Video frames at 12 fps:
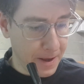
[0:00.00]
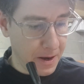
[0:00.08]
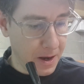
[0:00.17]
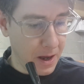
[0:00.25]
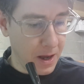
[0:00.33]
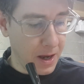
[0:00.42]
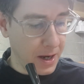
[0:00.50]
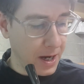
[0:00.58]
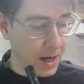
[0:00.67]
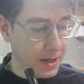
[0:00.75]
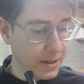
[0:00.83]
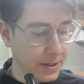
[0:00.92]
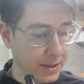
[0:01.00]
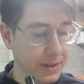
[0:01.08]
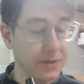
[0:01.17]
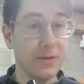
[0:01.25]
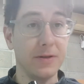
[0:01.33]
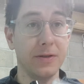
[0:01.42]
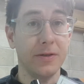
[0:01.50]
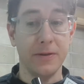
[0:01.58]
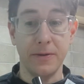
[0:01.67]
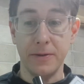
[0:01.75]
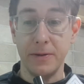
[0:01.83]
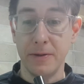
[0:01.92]
And here's
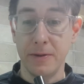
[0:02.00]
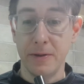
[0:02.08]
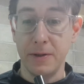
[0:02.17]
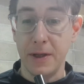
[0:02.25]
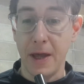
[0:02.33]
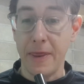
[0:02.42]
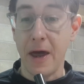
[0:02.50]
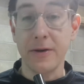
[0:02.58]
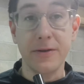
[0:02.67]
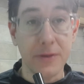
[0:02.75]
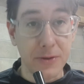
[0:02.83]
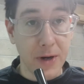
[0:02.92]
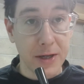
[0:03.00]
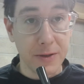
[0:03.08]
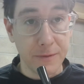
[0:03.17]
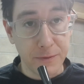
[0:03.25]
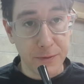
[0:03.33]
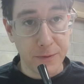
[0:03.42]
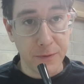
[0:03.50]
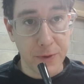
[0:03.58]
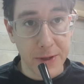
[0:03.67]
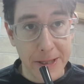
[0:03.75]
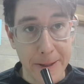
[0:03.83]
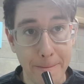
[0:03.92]
that was the directions for
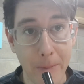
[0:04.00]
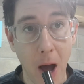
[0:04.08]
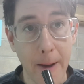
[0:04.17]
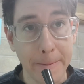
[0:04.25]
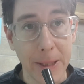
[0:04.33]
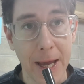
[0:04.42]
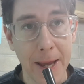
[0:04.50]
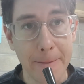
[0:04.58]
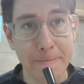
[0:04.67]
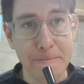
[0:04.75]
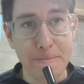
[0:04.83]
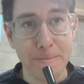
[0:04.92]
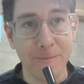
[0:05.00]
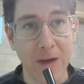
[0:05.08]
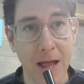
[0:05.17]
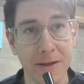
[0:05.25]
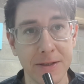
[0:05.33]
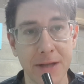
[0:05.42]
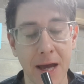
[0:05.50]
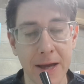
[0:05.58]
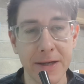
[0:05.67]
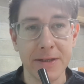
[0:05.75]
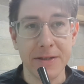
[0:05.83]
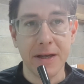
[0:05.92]
the bomb game,
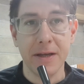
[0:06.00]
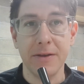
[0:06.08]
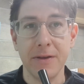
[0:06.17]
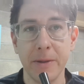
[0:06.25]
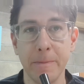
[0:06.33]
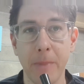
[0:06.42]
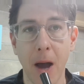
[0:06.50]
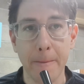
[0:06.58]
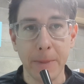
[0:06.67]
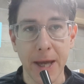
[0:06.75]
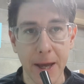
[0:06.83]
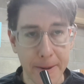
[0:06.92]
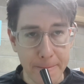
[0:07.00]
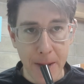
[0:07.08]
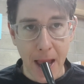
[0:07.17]
Valentine's Day themed bomb game.